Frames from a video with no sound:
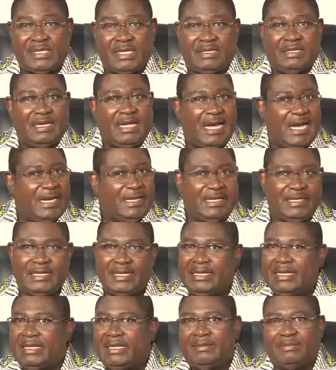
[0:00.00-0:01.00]
said, I need
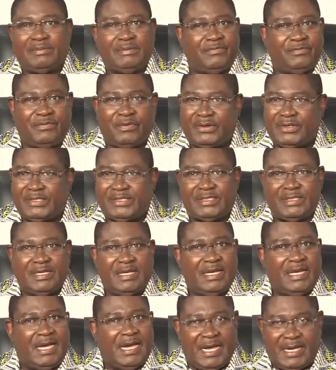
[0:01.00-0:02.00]
another voice.
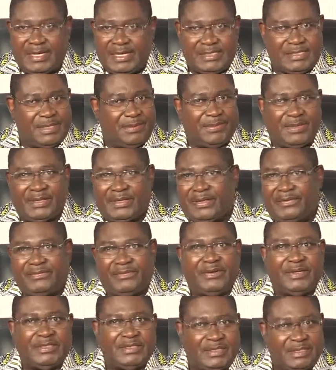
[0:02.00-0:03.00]
I need something
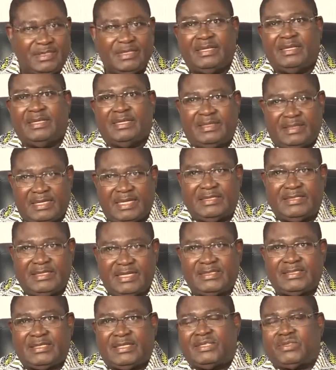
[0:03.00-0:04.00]
different than
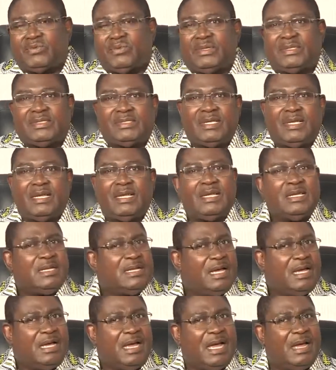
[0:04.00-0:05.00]
just this one.
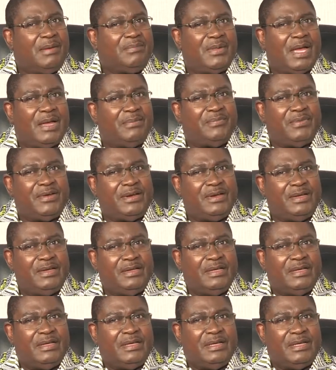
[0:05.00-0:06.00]
Uh, I'm, I'm very
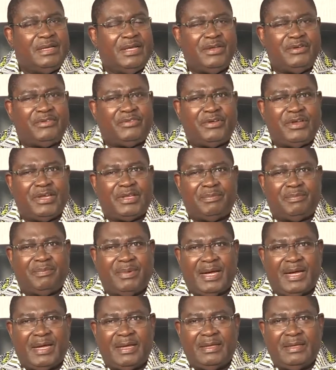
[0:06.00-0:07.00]
intrigued
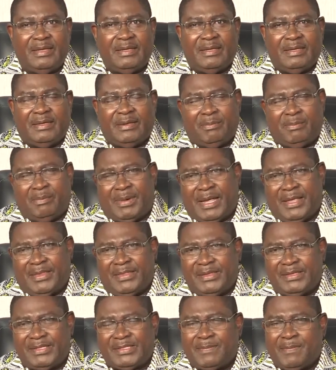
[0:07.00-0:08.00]
by, by
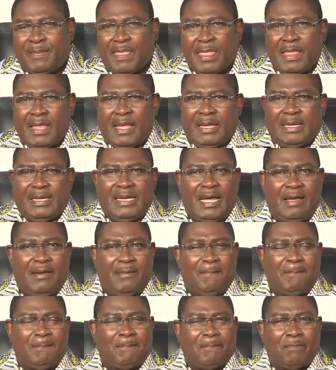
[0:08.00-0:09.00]
this.
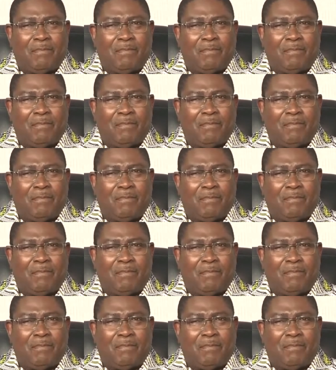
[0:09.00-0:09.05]
Now,